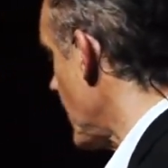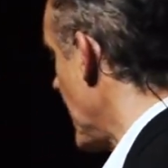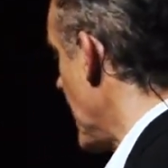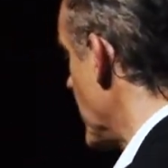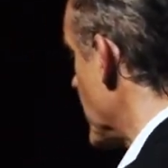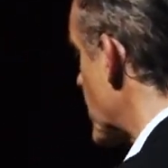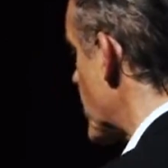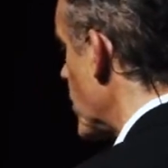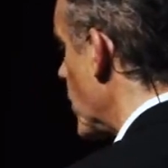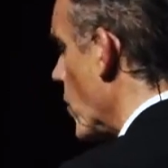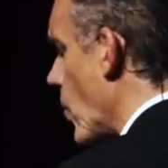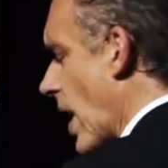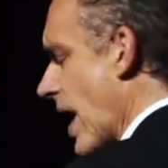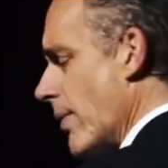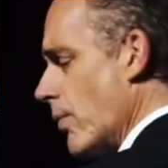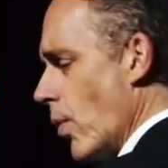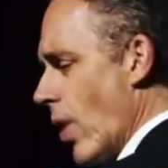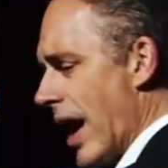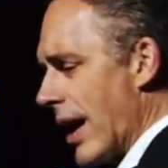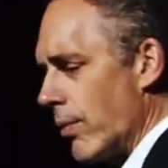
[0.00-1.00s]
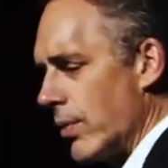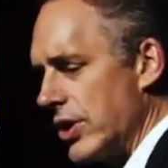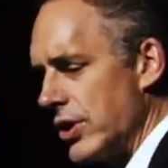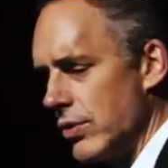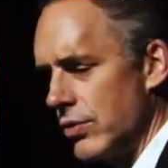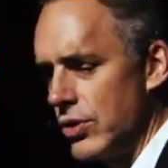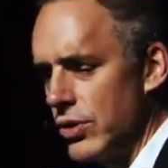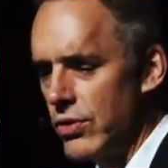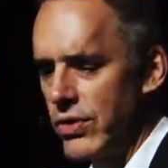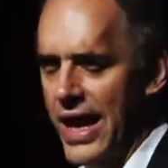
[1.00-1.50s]
And so, and why would
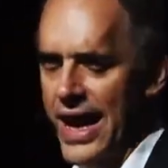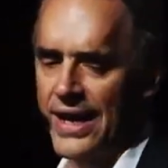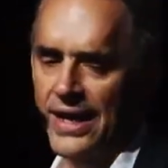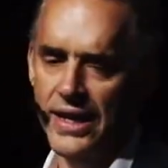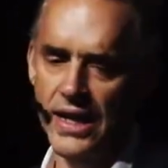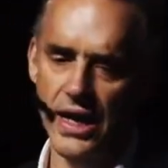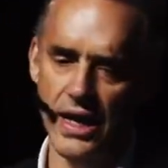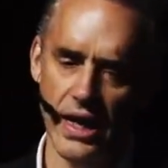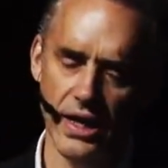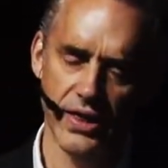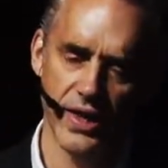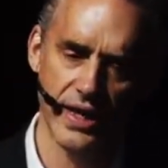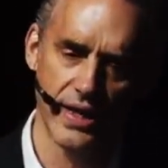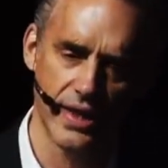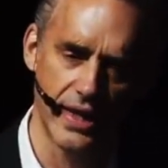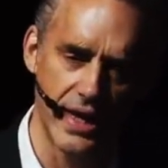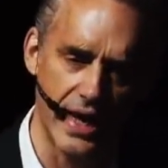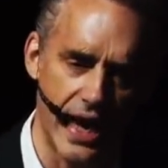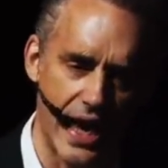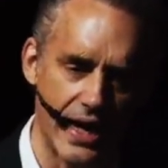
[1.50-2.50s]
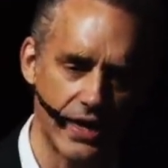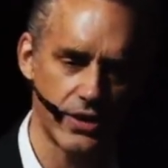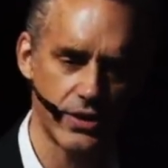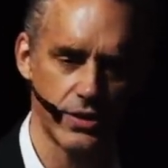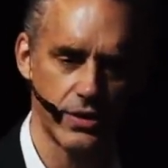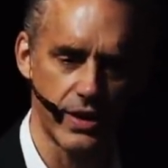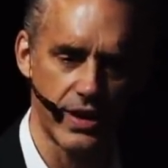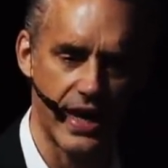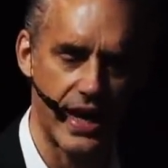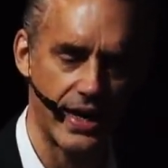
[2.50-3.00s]
you do that? And I, I think the
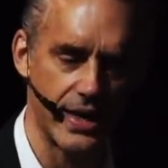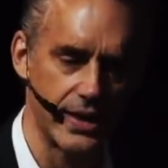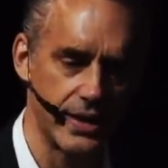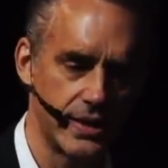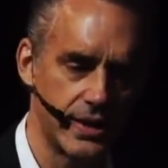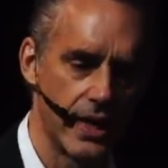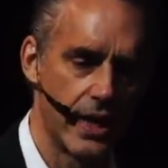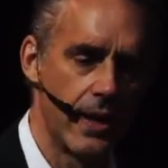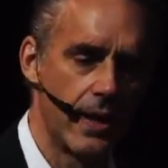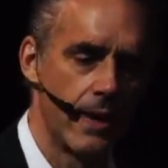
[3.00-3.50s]
answer to that is